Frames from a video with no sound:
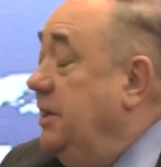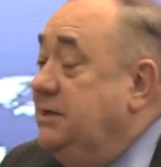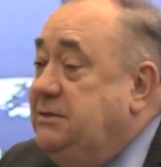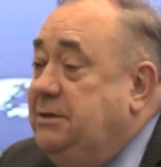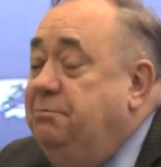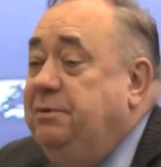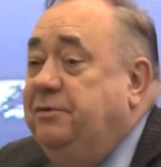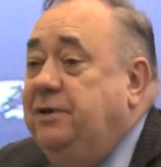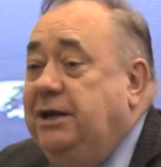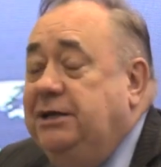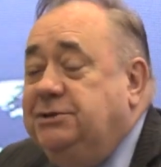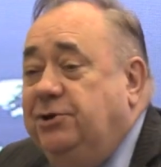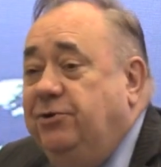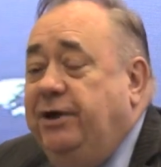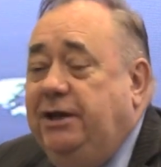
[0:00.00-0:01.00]
I
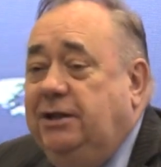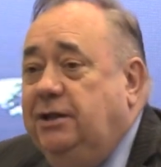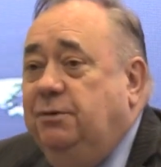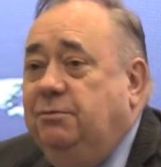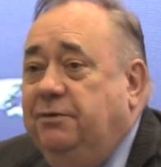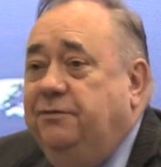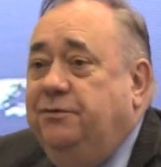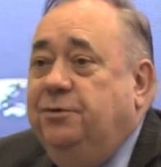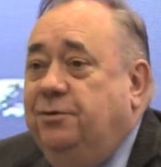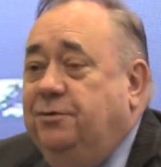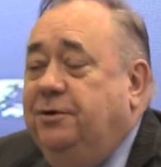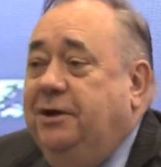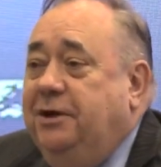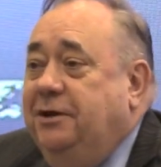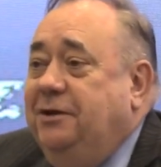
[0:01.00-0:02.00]
sympathise greatly with your
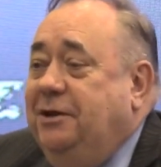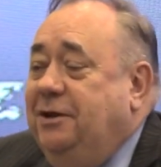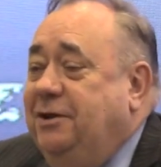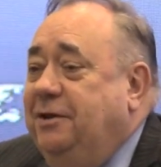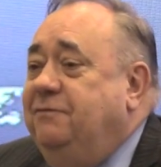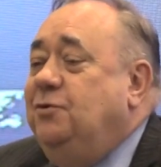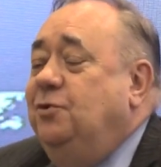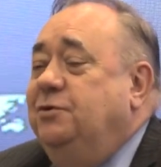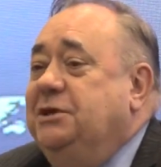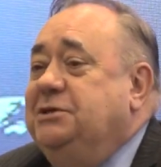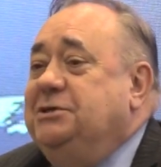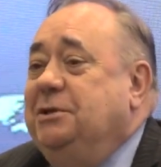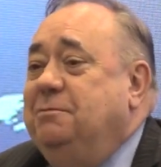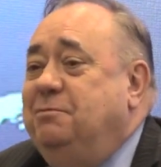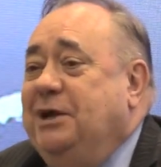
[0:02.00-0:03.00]

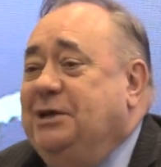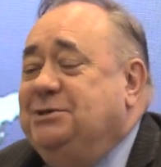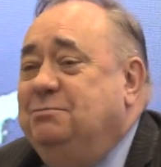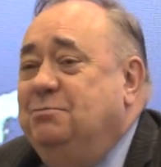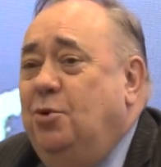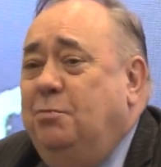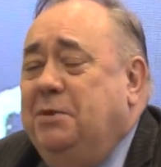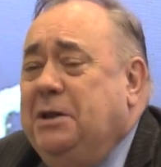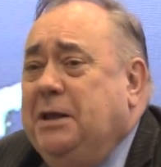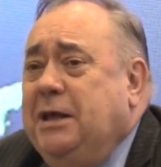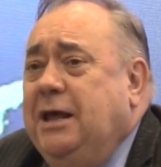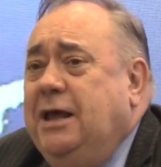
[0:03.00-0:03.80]
difficulties at the present moment.